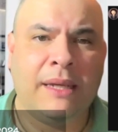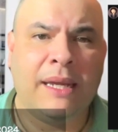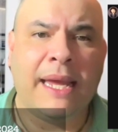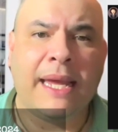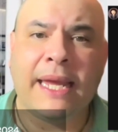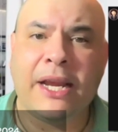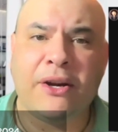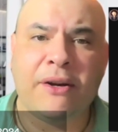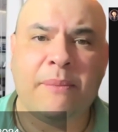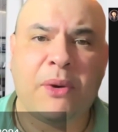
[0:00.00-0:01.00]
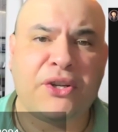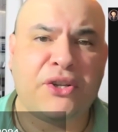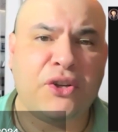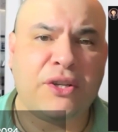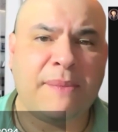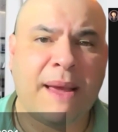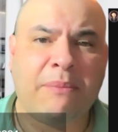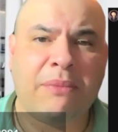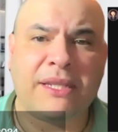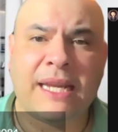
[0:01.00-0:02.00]
Here, margetuximab
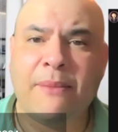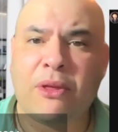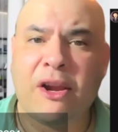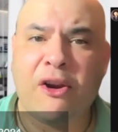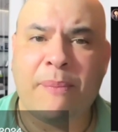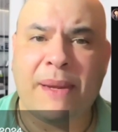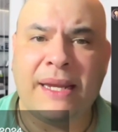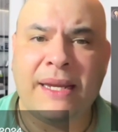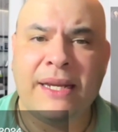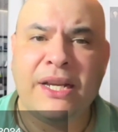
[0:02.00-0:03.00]
plus chemotherapy